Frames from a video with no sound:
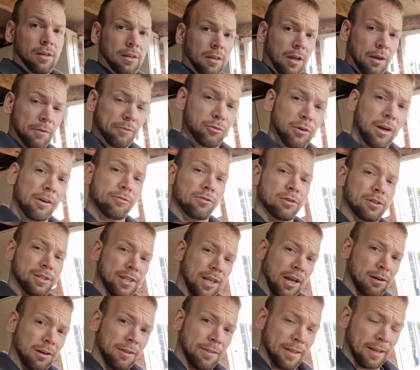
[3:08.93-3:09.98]
And for reference, the
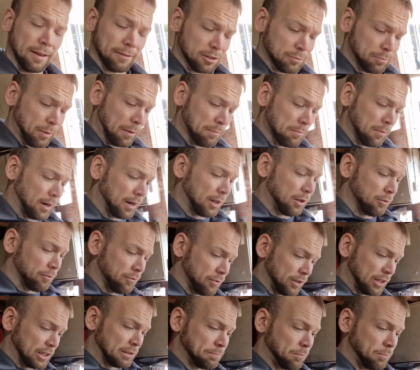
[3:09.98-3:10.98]
only thing I've spent money on for this